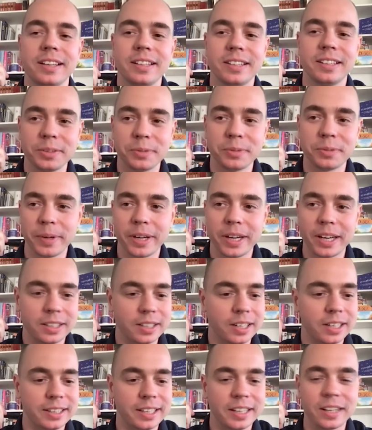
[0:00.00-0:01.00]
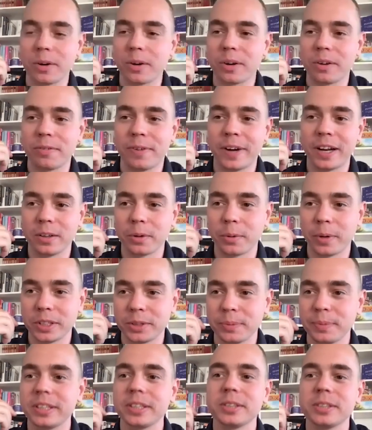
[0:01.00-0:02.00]
it will be, I think, our final
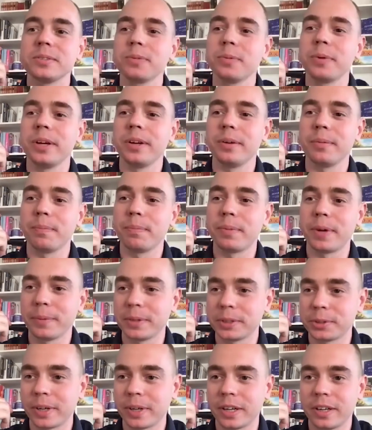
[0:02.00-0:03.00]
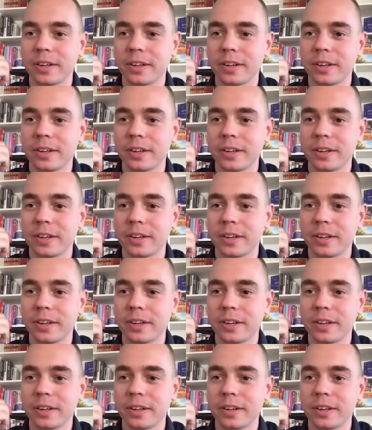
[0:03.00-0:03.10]
question because we pretty much run